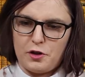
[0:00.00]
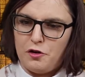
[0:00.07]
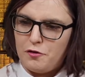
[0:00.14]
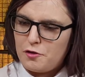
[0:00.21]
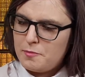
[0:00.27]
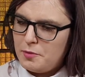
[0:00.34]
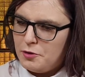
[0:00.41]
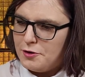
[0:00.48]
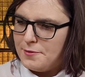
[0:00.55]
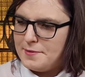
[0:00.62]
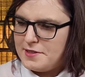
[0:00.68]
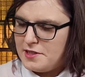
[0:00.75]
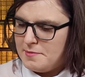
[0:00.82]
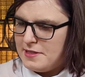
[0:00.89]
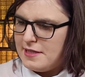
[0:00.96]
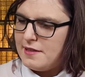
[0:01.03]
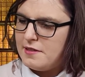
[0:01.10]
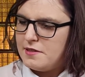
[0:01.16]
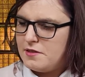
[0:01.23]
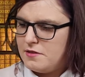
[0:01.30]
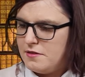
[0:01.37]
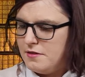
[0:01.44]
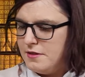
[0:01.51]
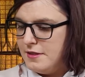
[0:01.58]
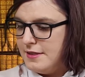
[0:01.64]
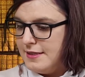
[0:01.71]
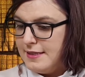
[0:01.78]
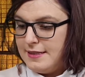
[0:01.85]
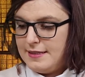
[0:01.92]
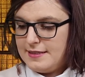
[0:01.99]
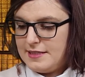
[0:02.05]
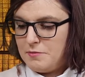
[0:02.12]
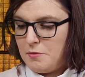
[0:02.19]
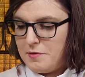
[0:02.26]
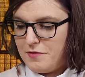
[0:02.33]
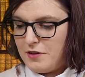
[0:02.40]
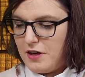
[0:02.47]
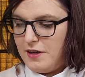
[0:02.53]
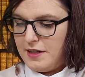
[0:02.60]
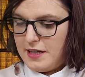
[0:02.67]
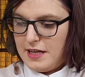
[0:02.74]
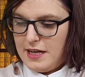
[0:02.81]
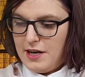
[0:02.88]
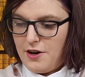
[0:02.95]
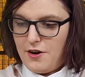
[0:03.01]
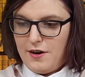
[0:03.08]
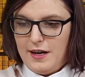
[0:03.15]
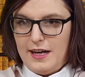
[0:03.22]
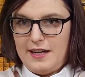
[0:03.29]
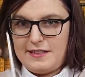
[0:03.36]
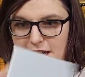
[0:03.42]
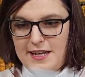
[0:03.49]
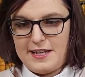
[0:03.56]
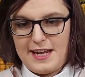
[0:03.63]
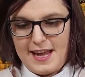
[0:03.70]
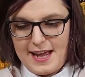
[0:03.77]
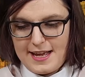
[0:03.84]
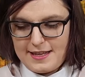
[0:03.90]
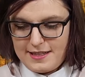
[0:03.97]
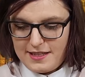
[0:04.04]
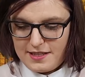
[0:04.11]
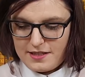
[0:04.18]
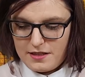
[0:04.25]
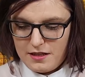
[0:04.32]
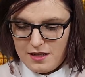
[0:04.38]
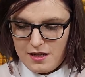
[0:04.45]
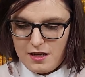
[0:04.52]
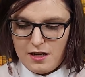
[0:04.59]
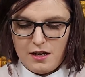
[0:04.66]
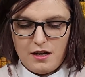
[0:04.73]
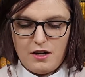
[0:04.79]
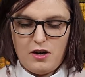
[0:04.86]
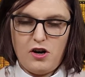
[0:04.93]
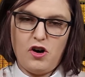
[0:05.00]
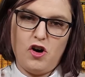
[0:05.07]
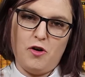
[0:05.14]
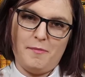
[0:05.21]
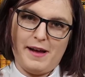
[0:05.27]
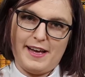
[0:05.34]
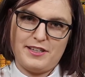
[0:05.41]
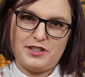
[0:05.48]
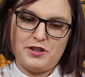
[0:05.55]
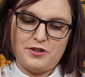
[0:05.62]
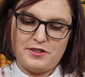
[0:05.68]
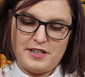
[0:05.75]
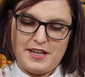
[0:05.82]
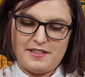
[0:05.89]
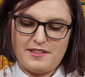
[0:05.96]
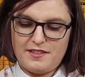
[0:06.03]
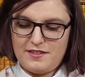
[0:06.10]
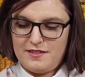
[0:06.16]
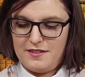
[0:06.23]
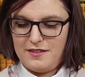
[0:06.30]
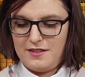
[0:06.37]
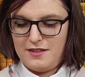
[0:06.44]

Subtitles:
bit overboard with some of this. Let's see what we've got here, and it is, oh my goodness,